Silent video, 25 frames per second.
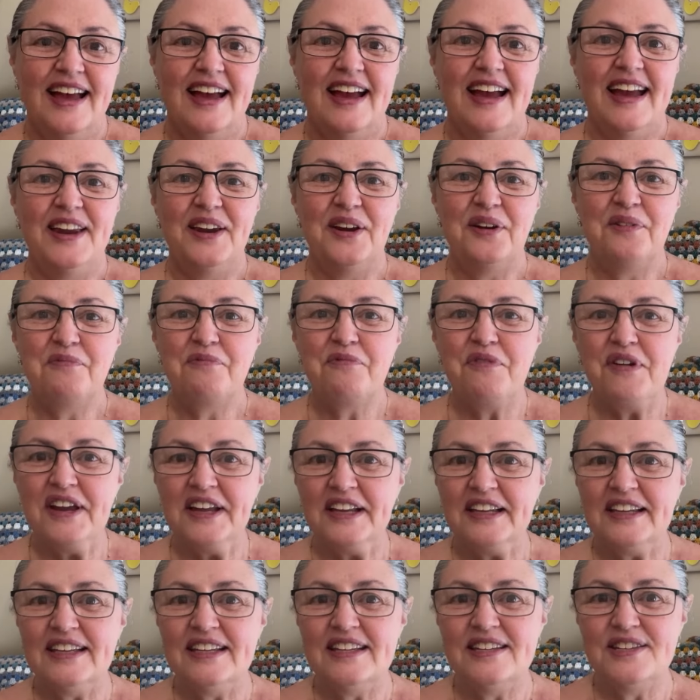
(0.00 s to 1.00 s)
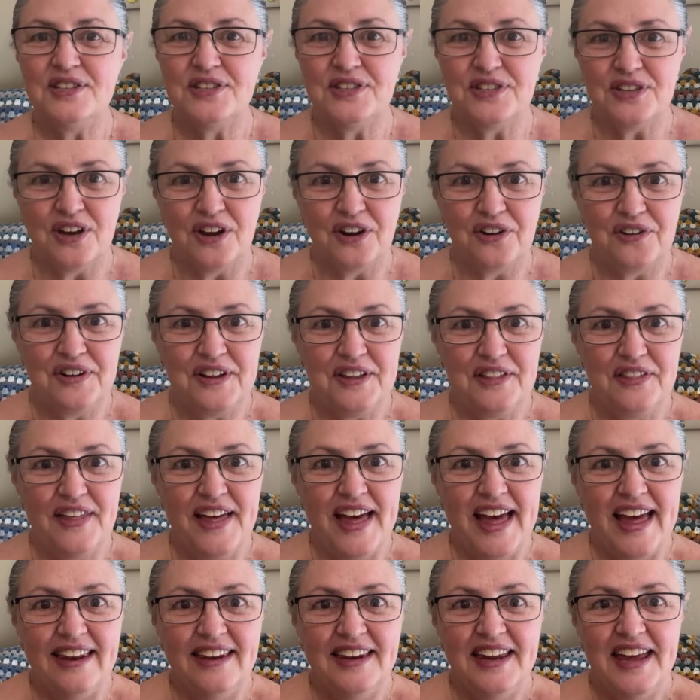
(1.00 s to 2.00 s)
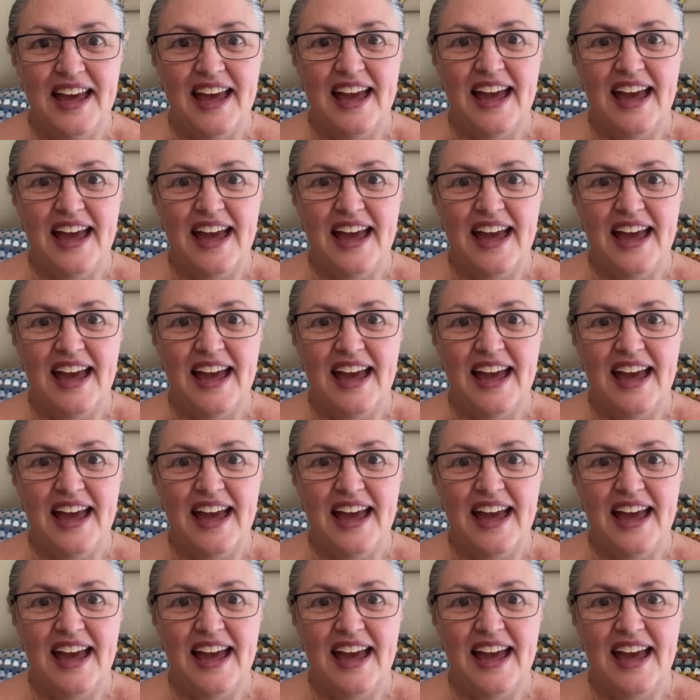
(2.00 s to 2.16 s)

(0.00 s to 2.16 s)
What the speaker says: And I'm really sorry that